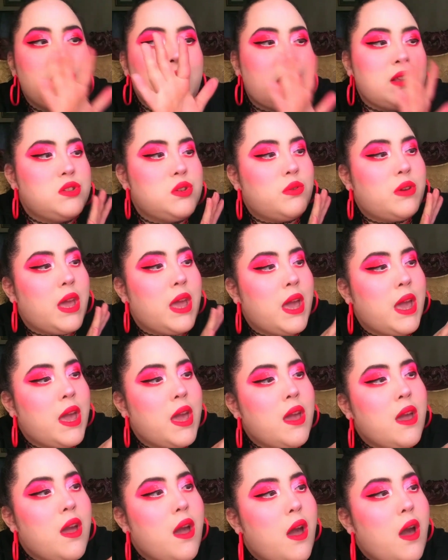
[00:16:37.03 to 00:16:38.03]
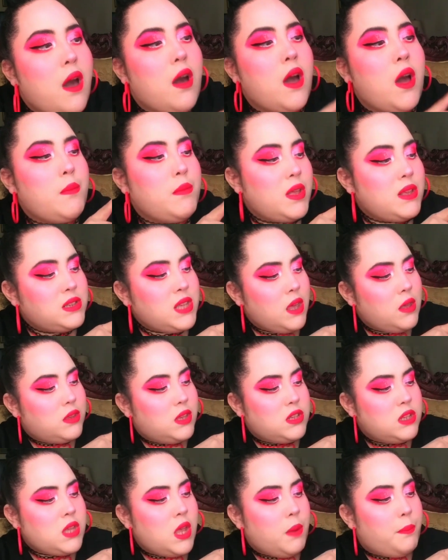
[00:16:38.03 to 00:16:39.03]
that's okay. It's like,
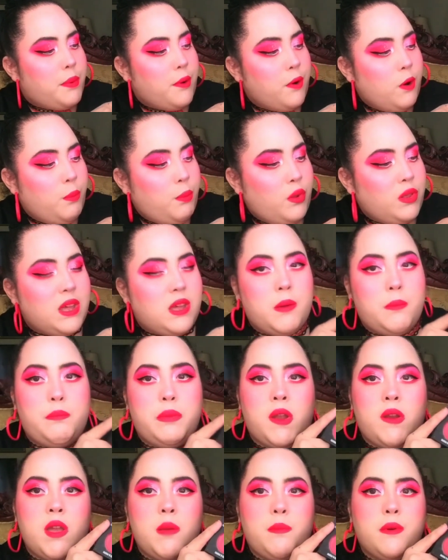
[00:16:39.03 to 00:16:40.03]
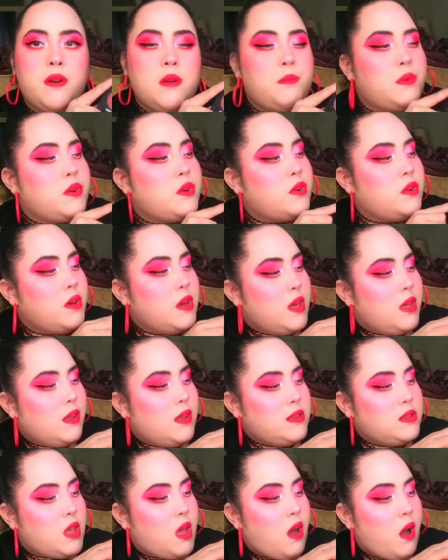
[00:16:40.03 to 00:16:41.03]
this is like purple, like a berry purple.
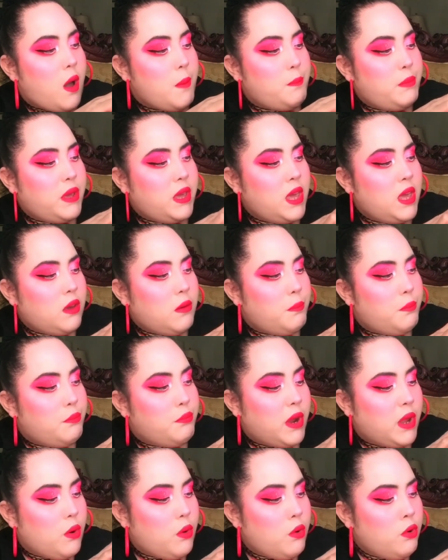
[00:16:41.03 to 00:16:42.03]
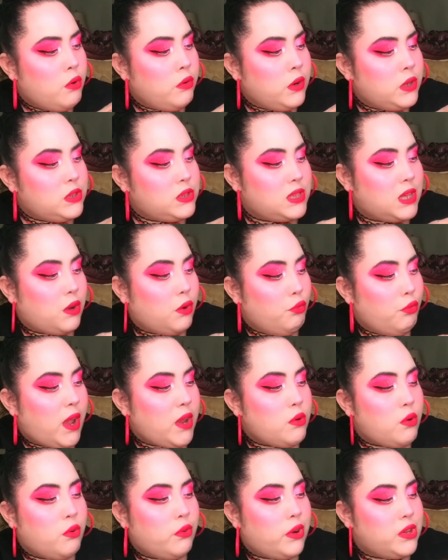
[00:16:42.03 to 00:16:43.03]
It's a hot pink, bright orange. It's like a
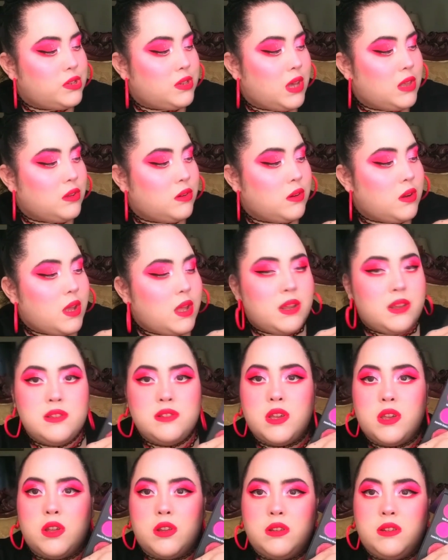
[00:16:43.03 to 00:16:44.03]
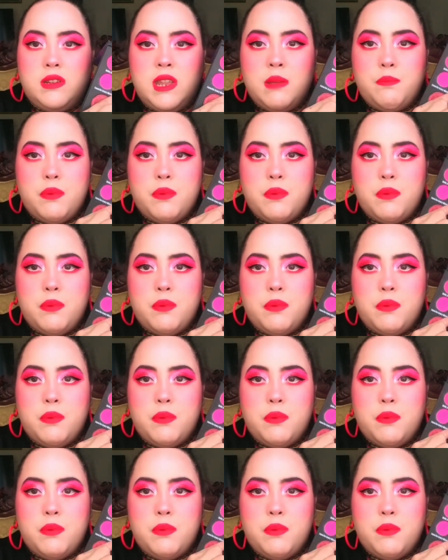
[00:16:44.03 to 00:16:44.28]
red-orange color. It's like a deep